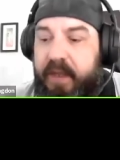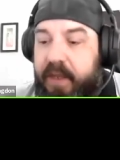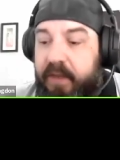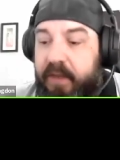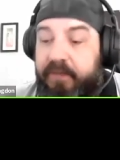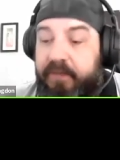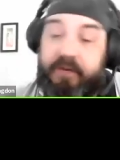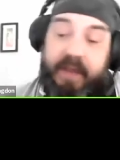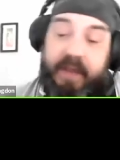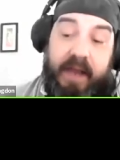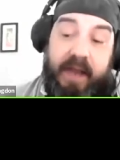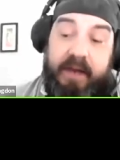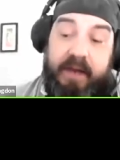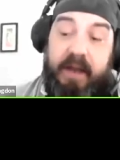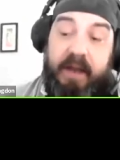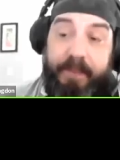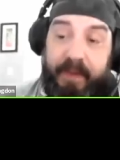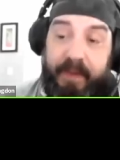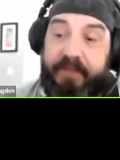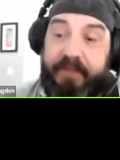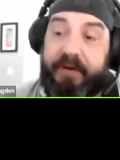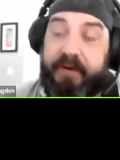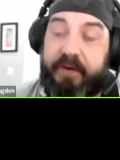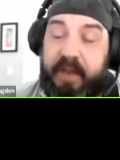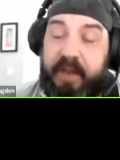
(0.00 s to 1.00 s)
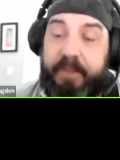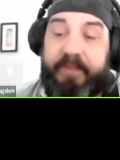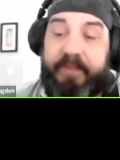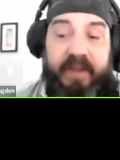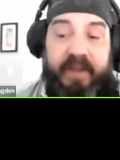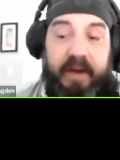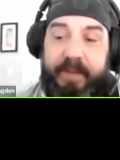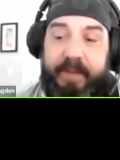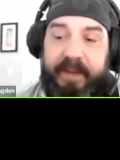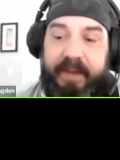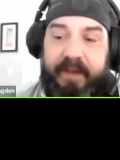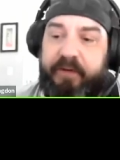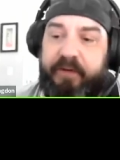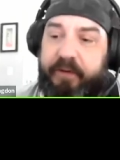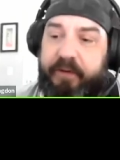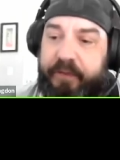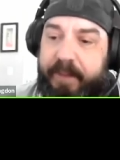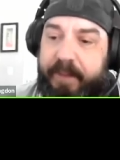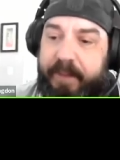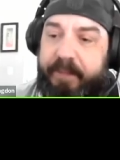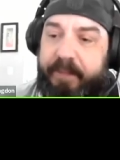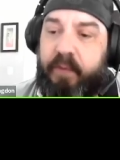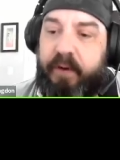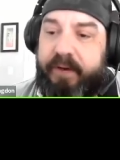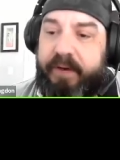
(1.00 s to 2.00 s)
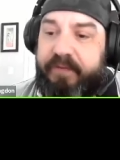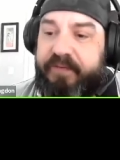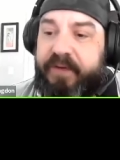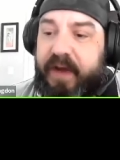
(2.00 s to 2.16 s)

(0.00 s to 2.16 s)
so yeah a couple other tips there but that was a great point